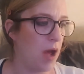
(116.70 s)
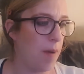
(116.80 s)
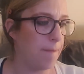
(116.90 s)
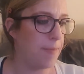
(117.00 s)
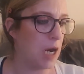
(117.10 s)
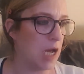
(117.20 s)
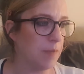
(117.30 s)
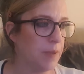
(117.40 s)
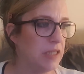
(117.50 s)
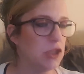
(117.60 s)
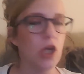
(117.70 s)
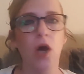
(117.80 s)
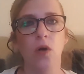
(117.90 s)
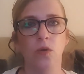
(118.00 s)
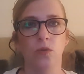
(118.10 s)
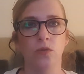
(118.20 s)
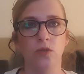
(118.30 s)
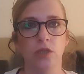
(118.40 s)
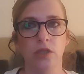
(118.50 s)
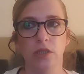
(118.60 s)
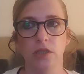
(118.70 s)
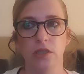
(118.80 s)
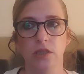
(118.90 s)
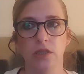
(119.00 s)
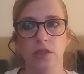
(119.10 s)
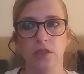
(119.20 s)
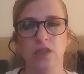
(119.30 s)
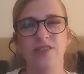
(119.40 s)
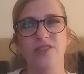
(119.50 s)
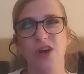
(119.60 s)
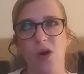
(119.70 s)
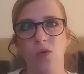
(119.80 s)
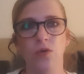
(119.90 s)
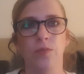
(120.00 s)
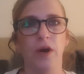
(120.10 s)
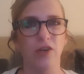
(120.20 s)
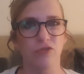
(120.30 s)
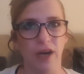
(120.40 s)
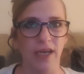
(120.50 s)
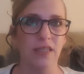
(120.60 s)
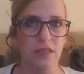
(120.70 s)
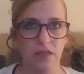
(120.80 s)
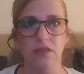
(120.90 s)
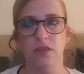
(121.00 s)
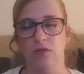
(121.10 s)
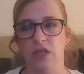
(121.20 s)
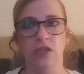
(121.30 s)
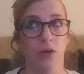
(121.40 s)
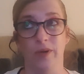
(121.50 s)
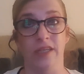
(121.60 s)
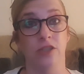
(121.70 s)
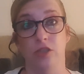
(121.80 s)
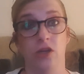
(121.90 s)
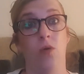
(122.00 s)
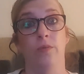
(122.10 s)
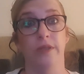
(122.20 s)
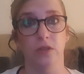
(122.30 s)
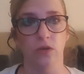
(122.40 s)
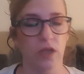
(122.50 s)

But I'd been told, not told, but I'd read, sorry, no one actually told me to look at